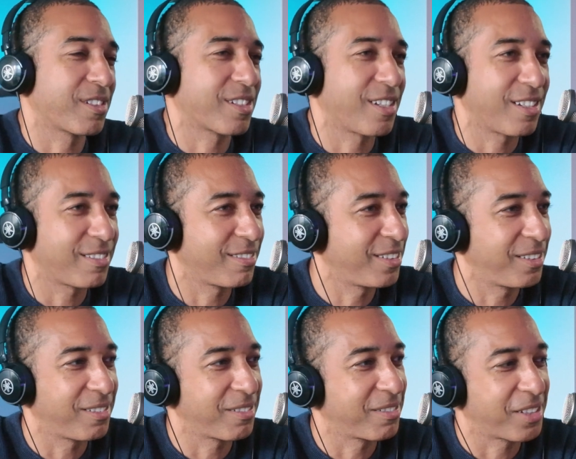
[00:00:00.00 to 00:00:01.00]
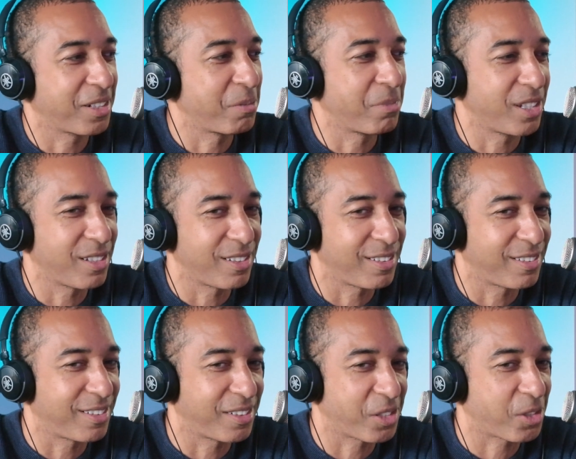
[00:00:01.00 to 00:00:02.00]
It's not, you know, going to
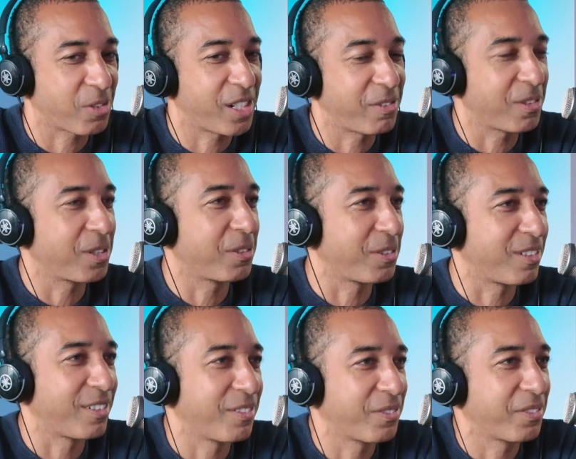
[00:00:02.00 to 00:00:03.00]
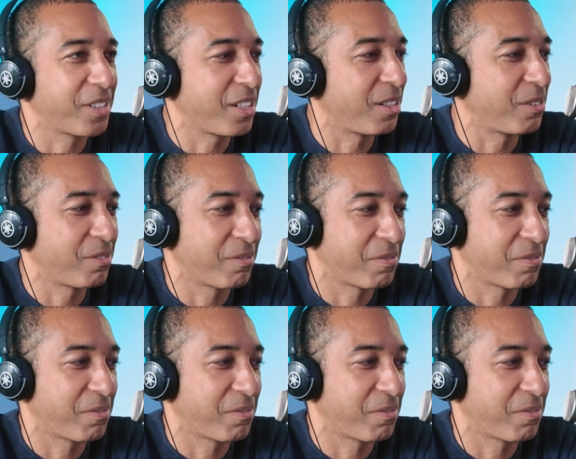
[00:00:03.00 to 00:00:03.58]
be a straight road, you know,